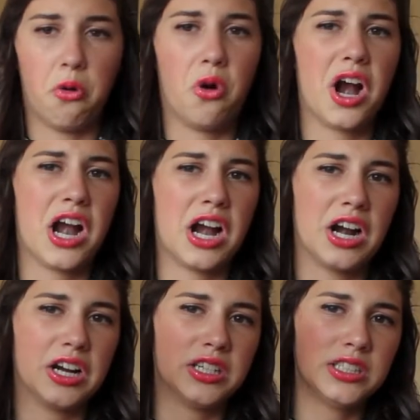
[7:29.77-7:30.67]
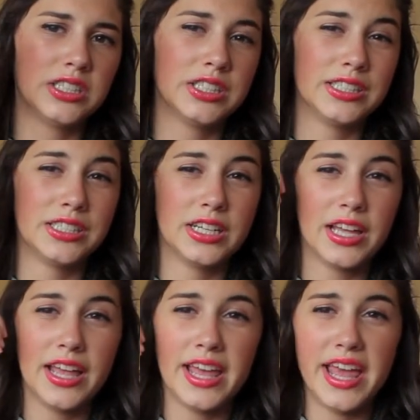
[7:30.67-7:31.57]
Or
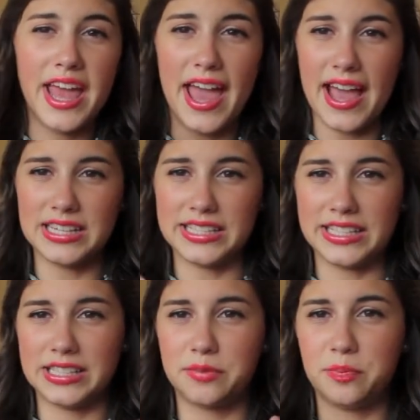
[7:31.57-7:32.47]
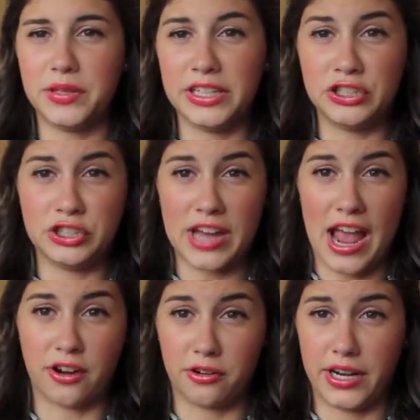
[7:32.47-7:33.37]
Essie's Peach
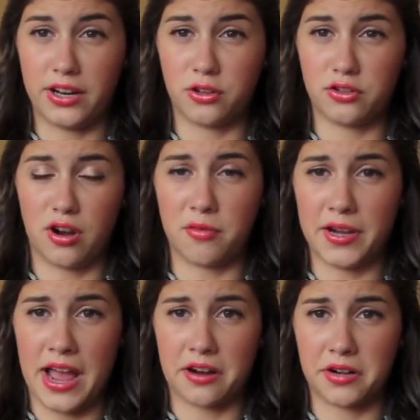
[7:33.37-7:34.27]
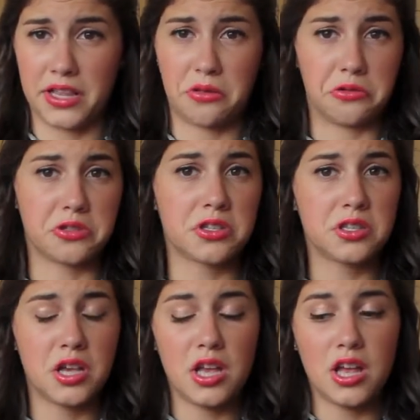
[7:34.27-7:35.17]
Daiquiri or Strawberry Daiquiri.
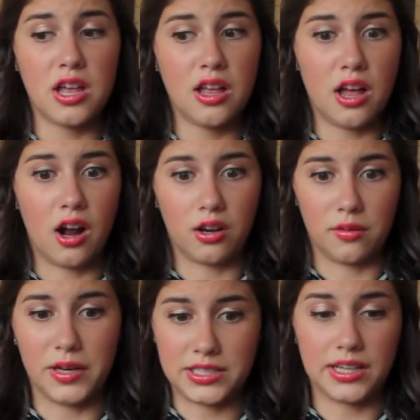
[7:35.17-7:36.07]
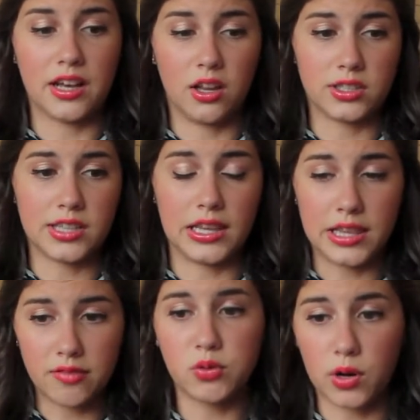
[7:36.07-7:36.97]
Those are amazing colors. I
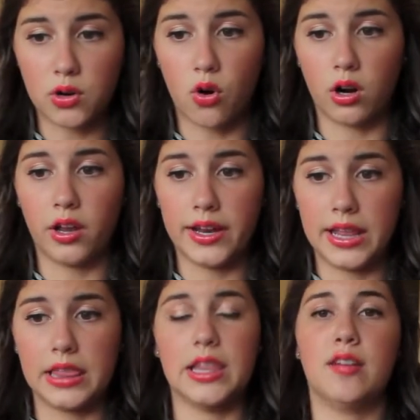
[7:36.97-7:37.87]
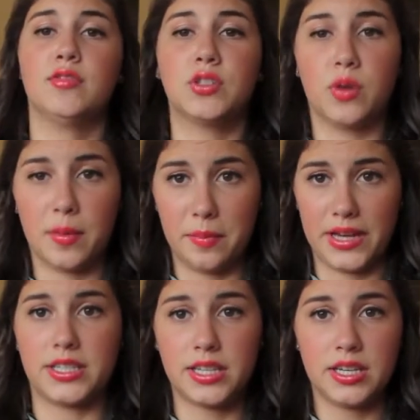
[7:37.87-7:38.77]
love to wear coral and I love to wear
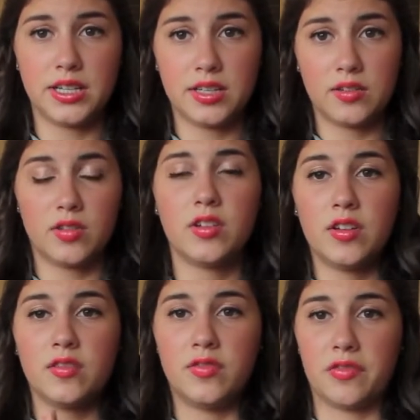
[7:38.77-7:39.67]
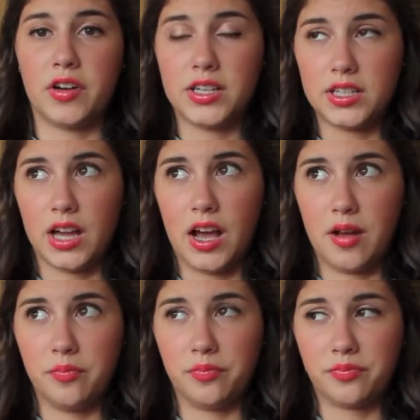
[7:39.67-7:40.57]
mint. Favorite
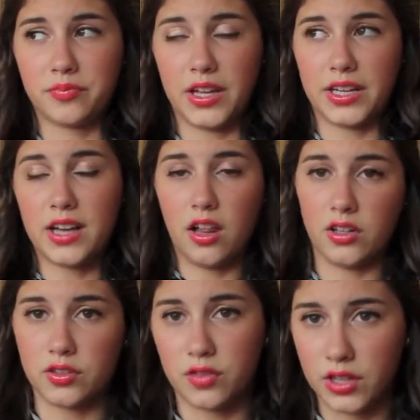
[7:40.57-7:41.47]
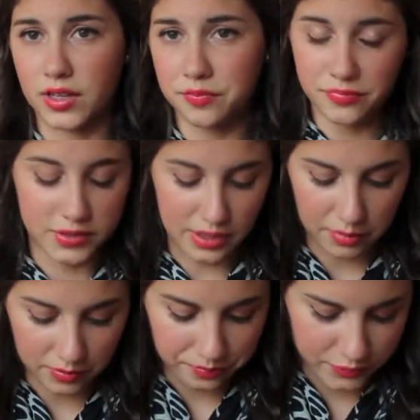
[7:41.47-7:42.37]
um, like colors for the
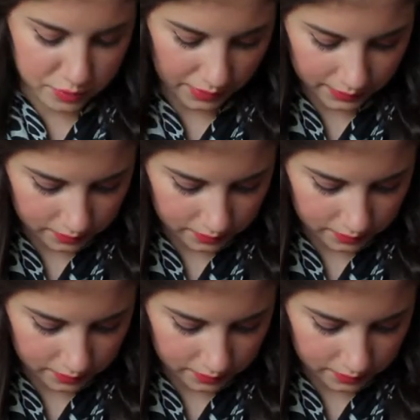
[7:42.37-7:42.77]
summer, spring.